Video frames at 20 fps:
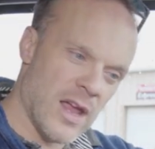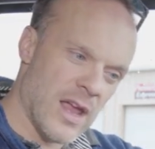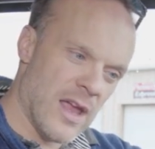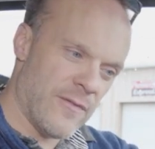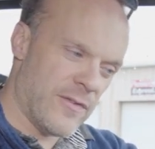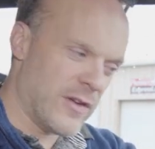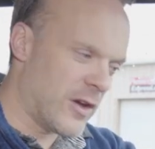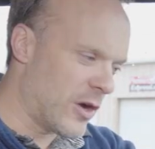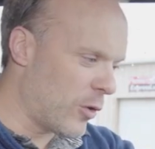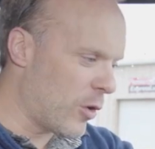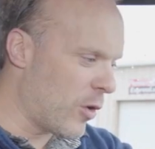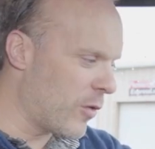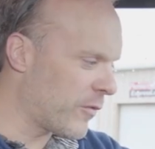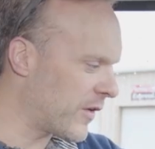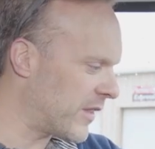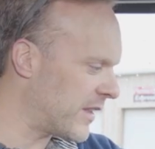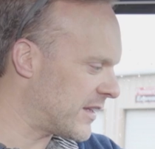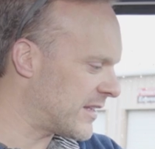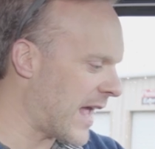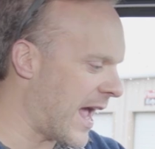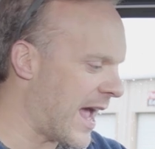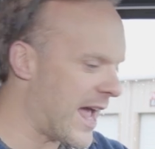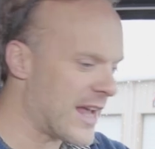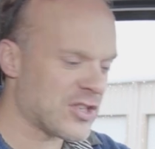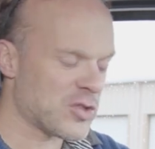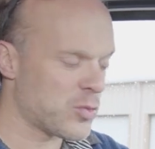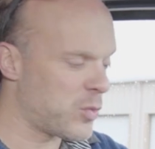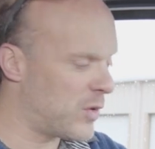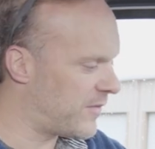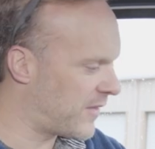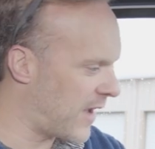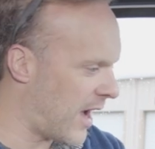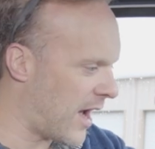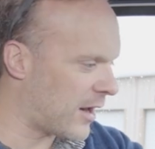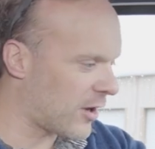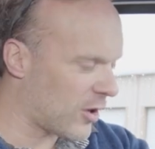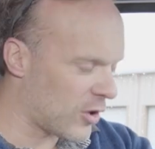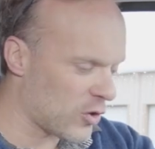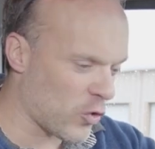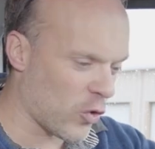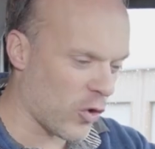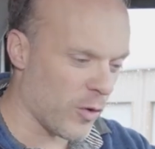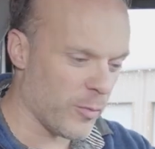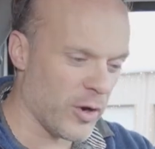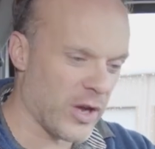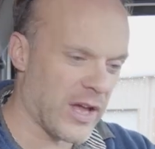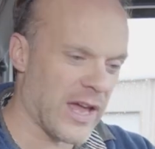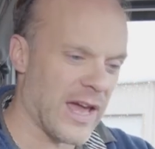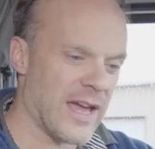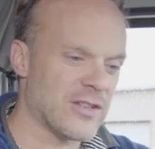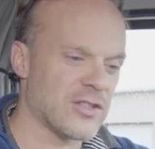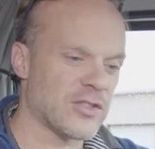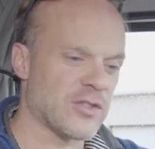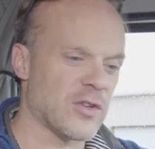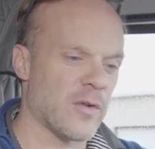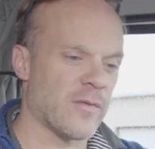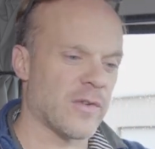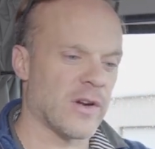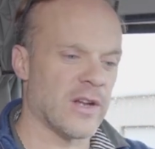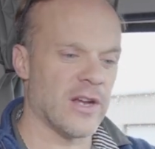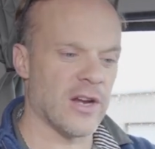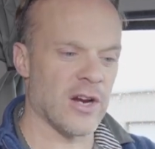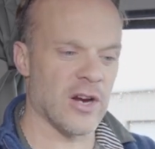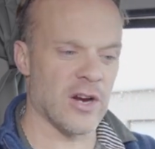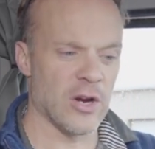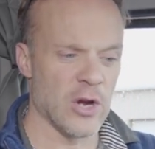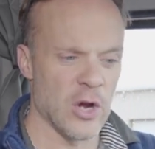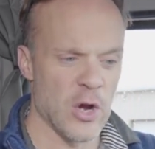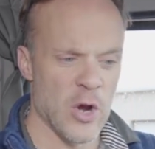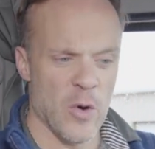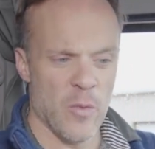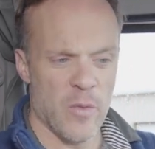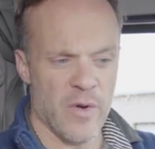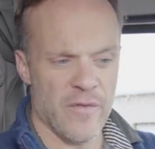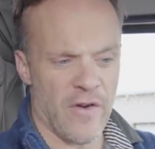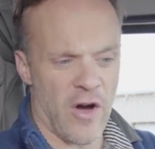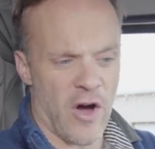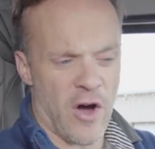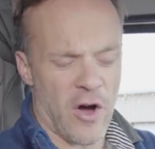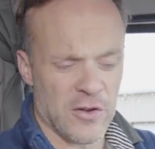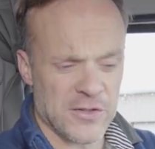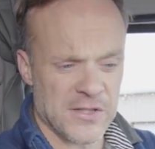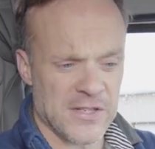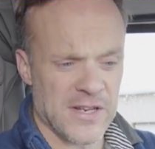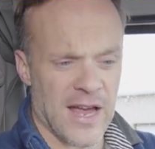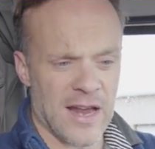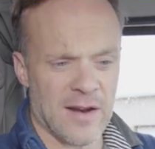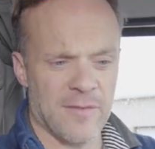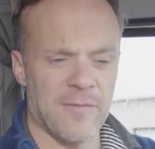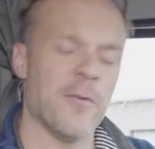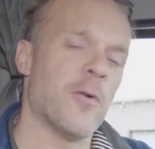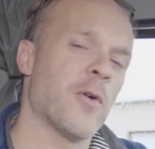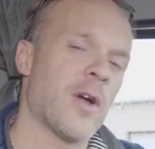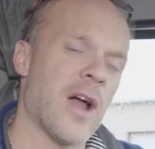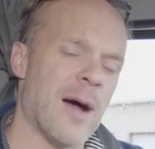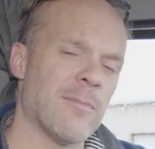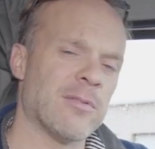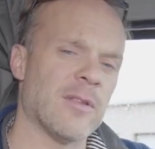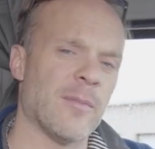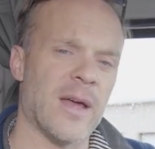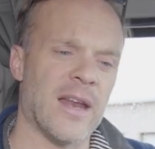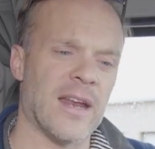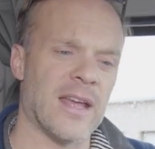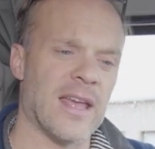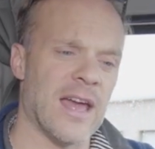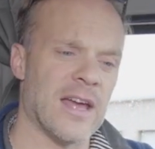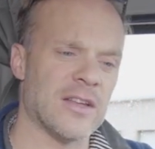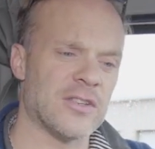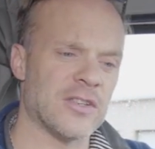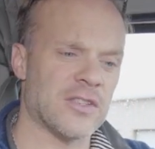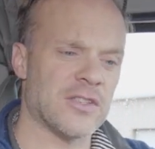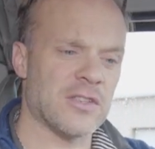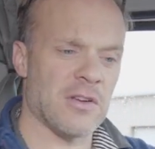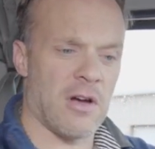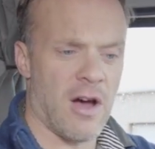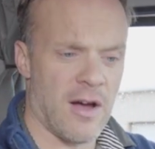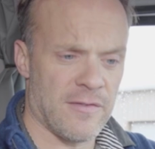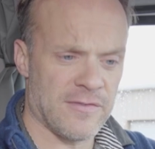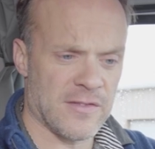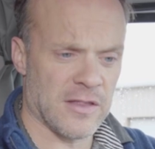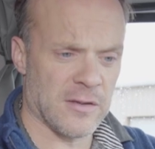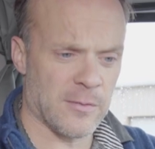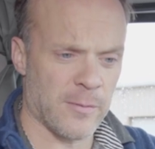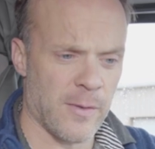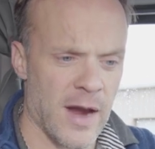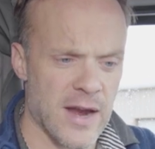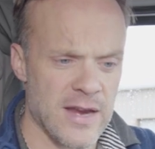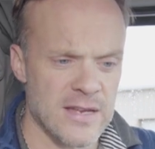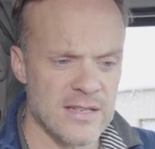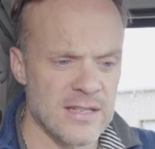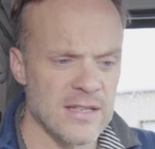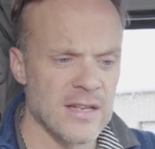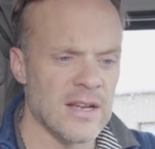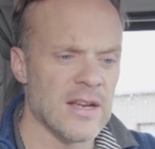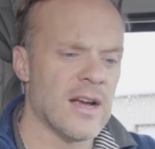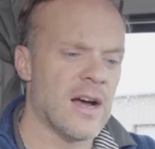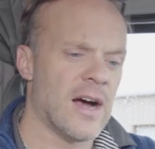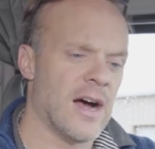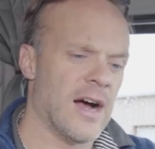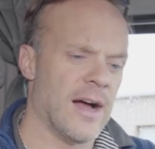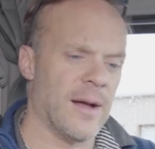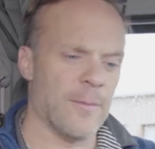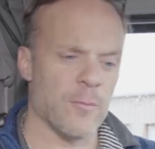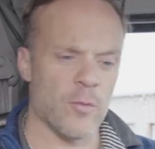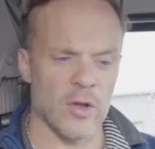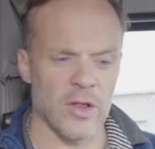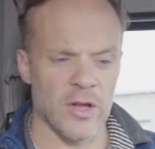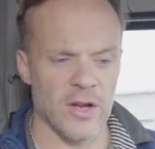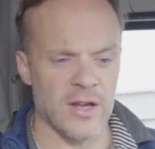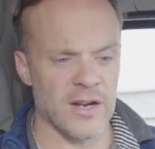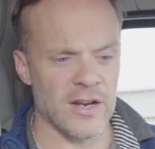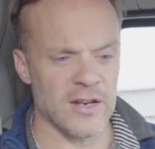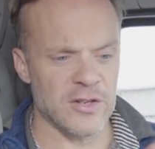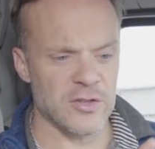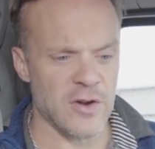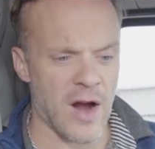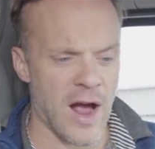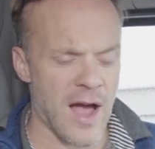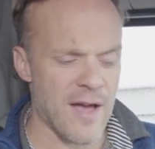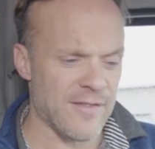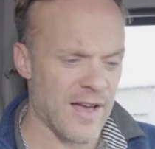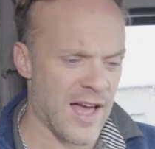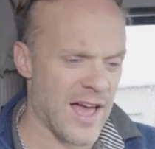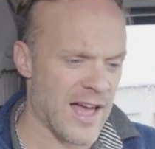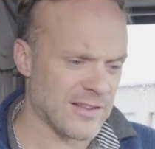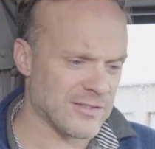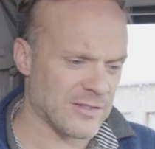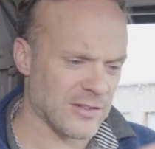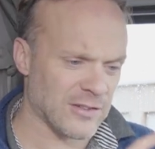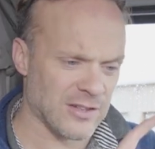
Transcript: if you go over to the dash, we've got our normal gauges over here. We've also got a full complement of gauges off to the right. We're looking at drive axle,